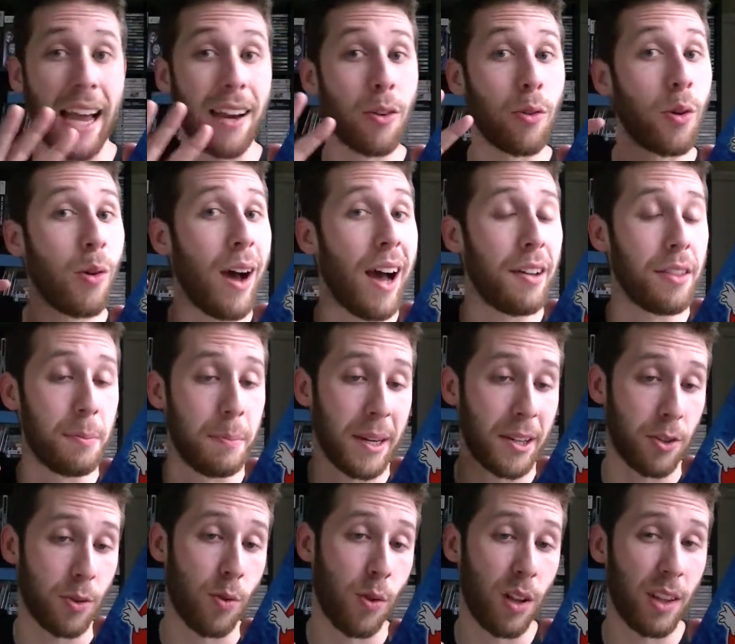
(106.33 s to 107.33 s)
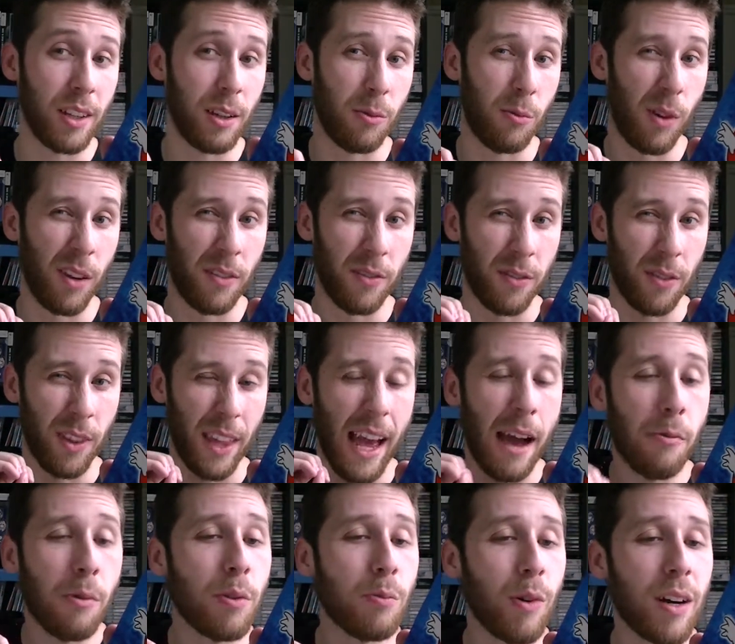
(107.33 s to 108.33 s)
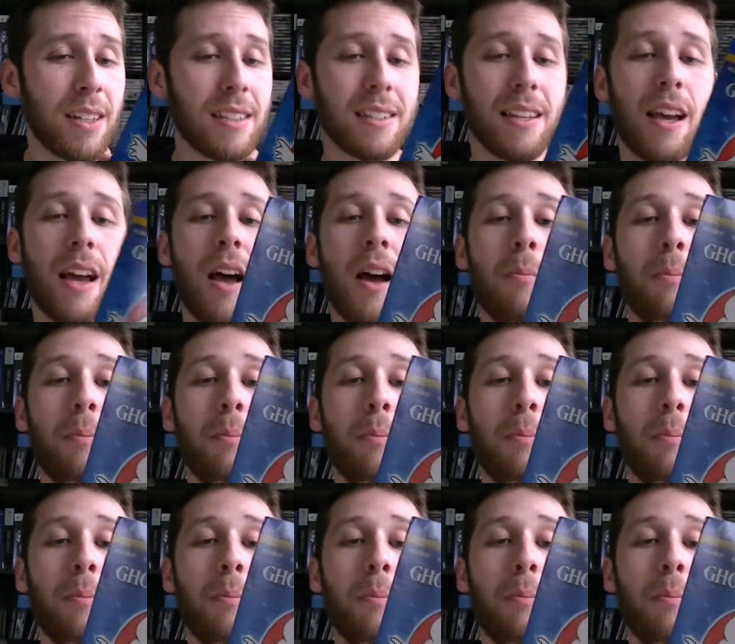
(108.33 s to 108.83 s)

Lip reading: I don't know how the picture quality one for that one was,